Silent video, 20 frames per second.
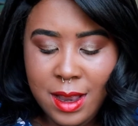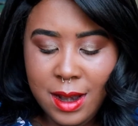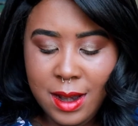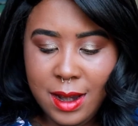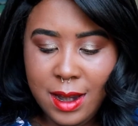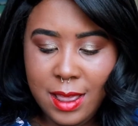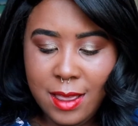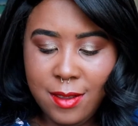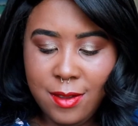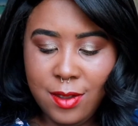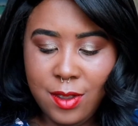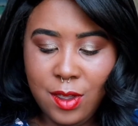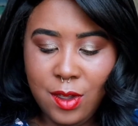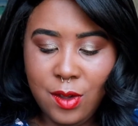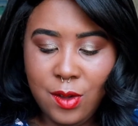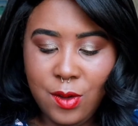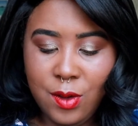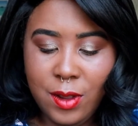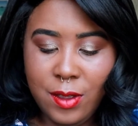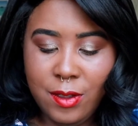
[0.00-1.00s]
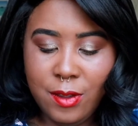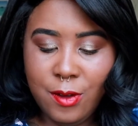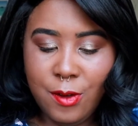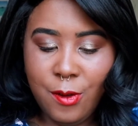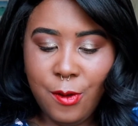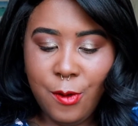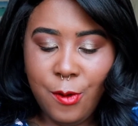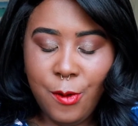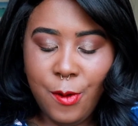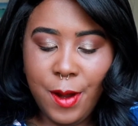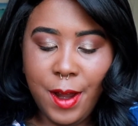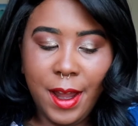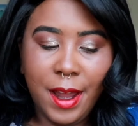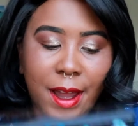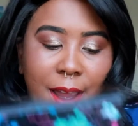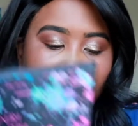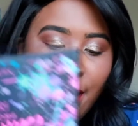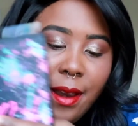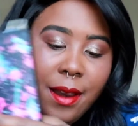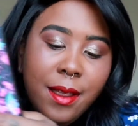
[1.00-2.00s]
Let's do this
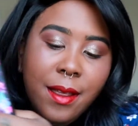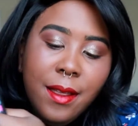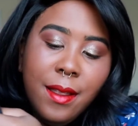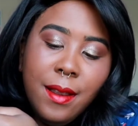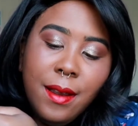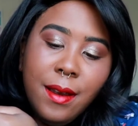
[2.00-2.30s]
green.